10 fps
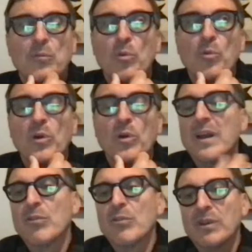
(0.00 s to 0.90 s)

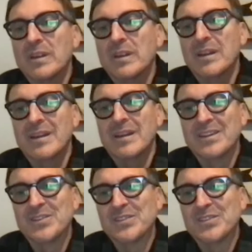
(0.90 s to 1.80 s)
Whatever it
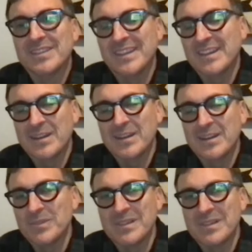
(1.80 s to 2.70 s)
is, you know,